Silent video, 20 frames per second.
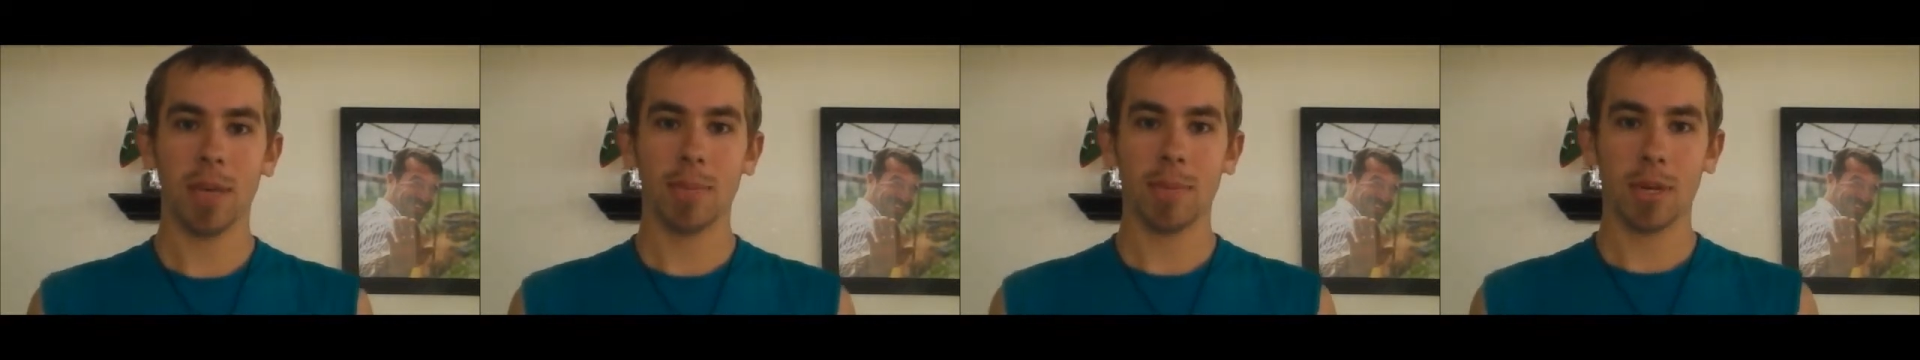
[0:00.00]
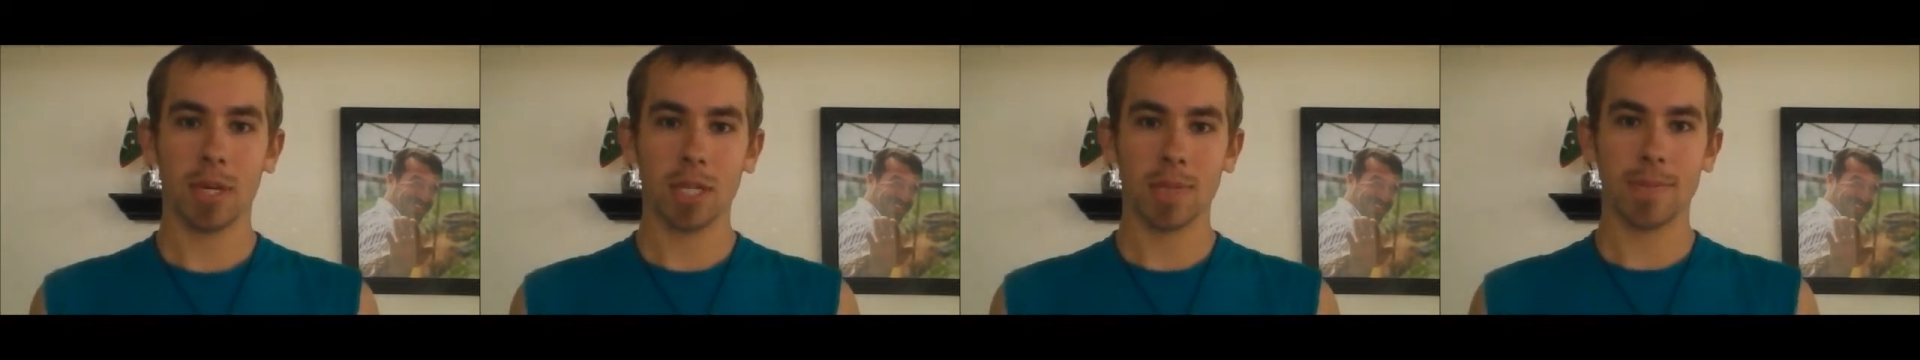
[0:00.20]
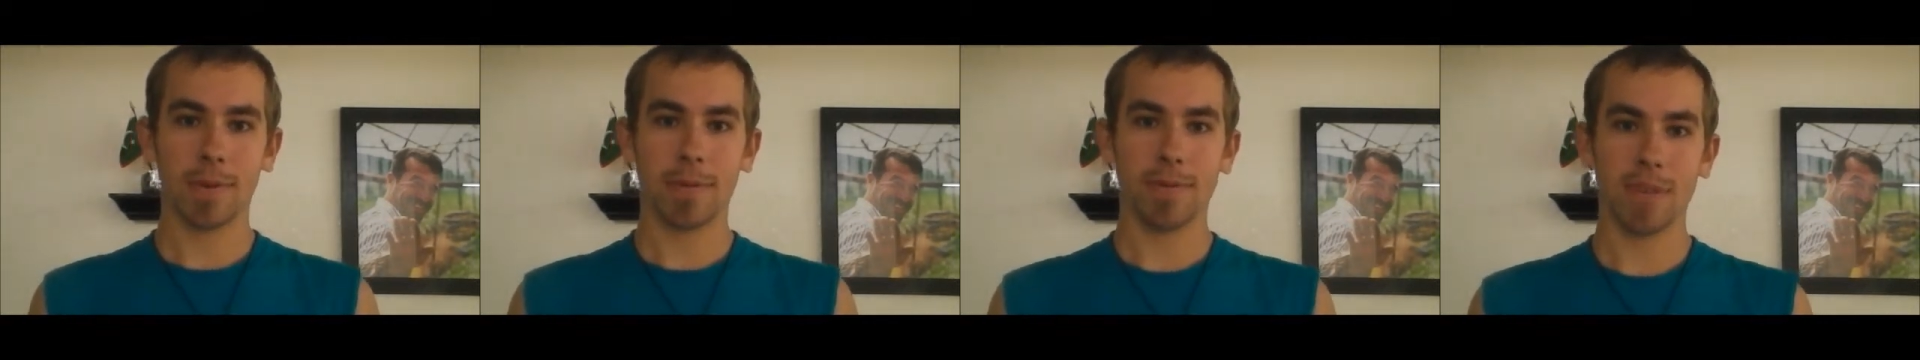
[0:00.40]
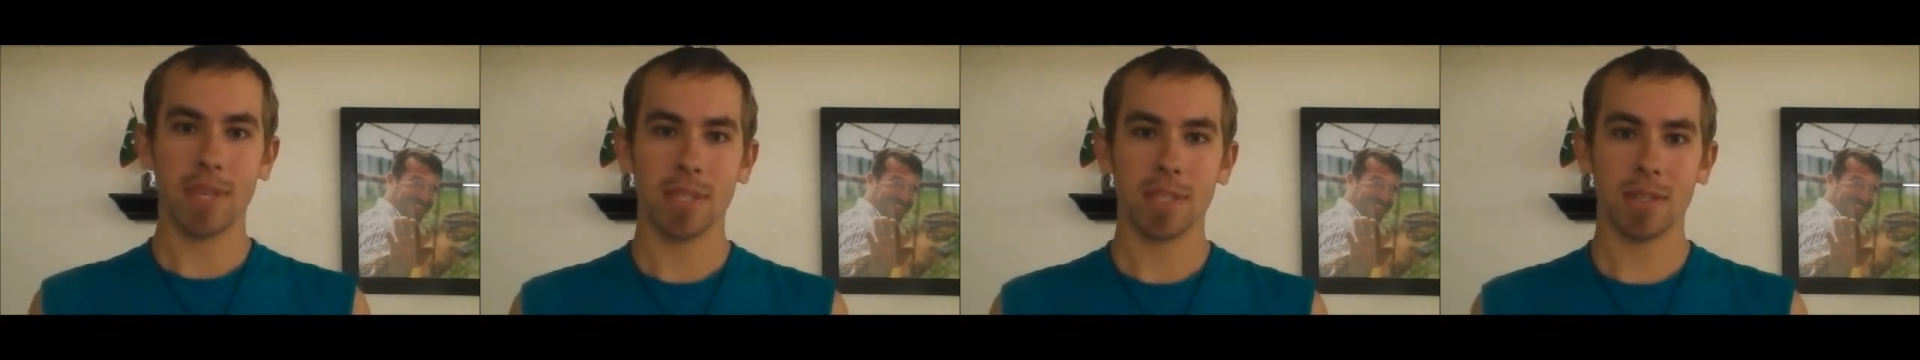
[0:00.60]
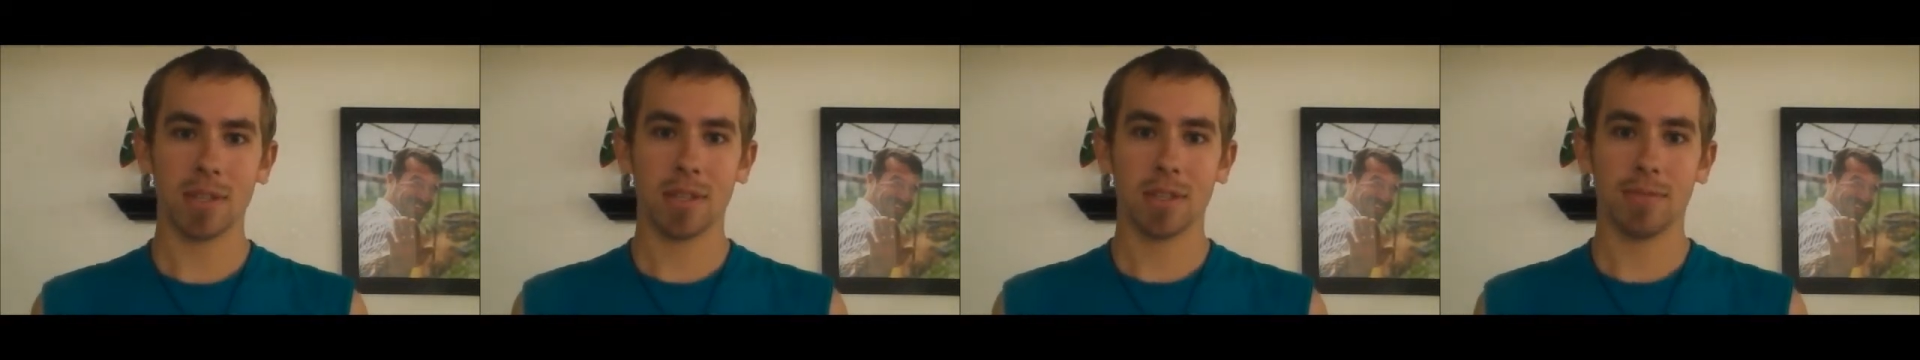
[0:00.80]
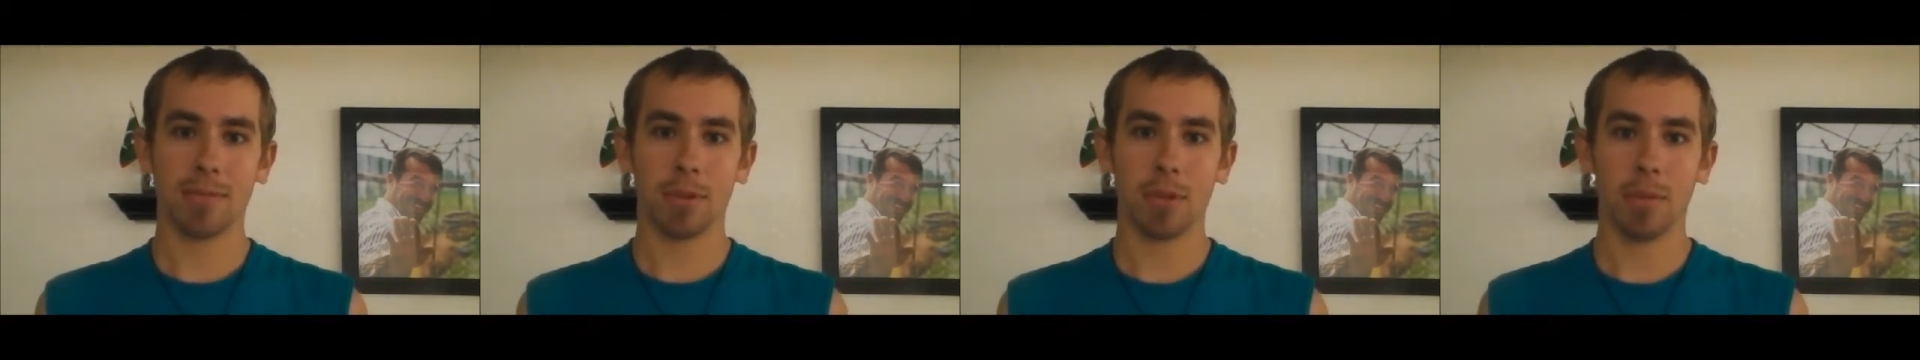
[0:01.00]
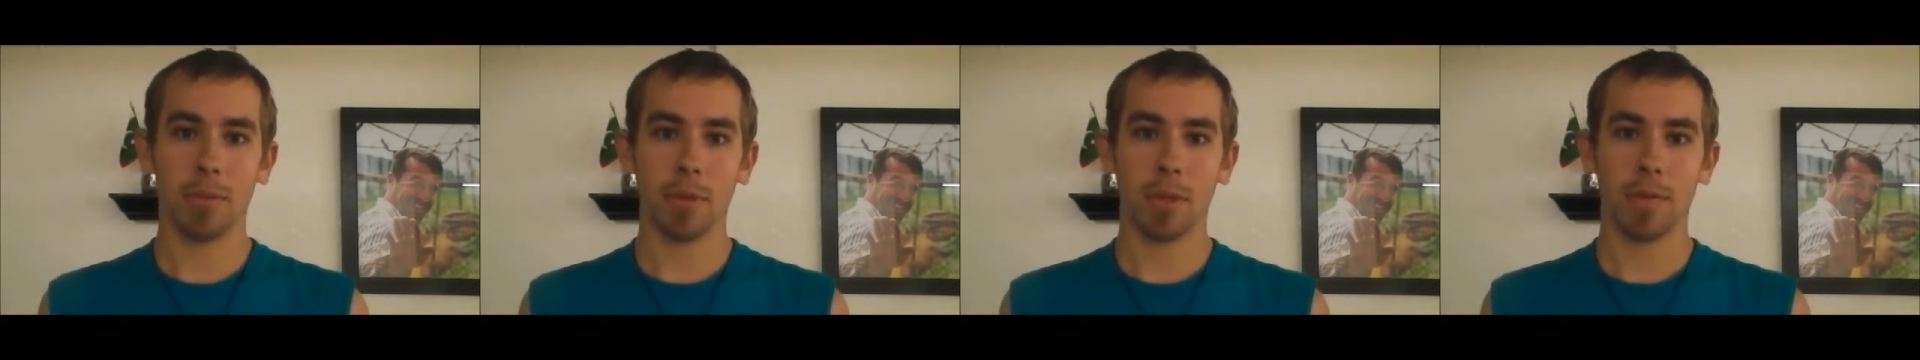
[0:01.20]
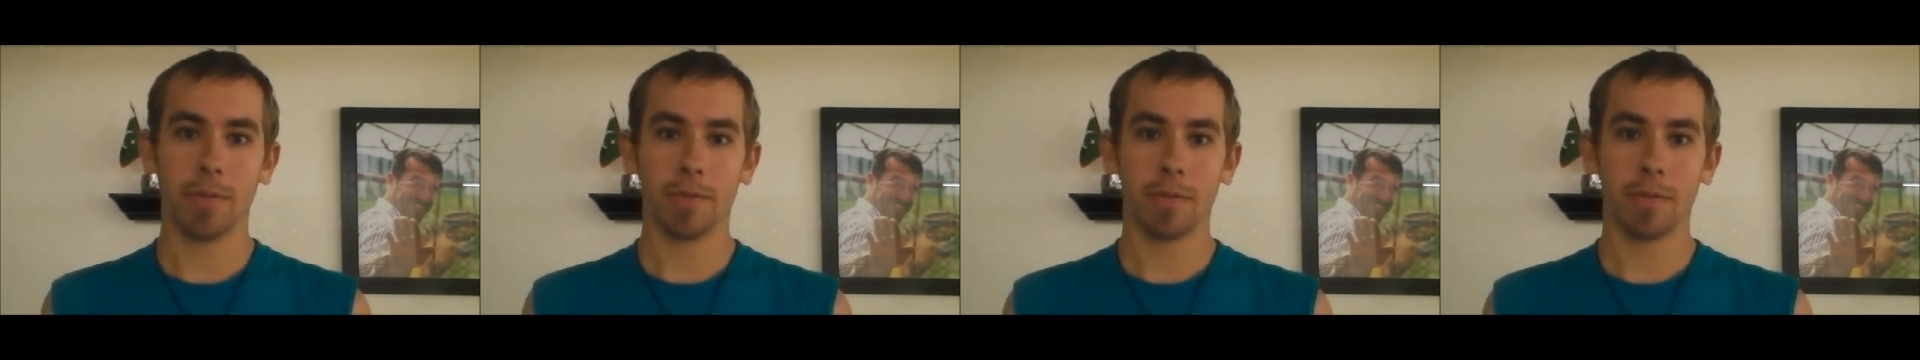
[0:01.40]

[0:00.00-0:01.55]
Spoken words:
because of our visas, we're going to be there